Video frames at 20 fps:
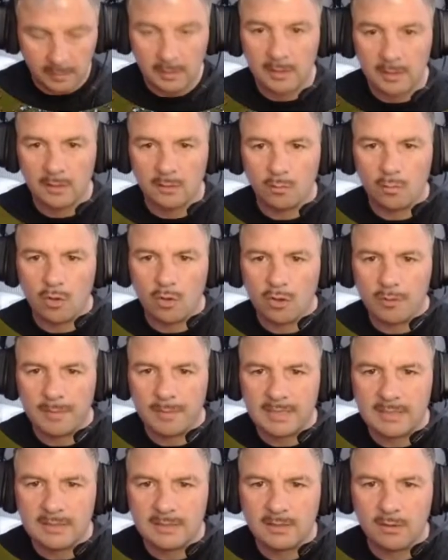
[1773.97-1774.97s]
The worm
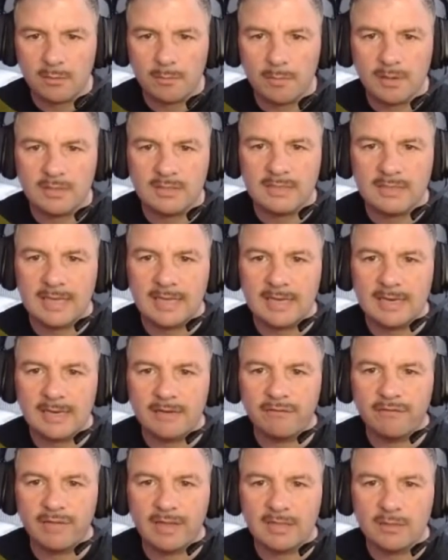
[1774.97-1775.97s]
is almost dead.
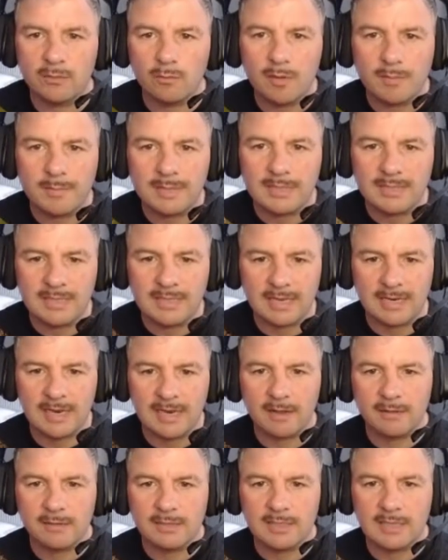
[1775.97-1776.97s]
In fact, the worm is dead
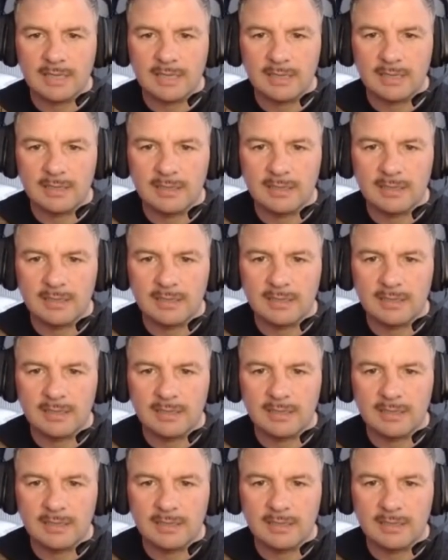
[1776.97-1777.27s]
now, isn't he?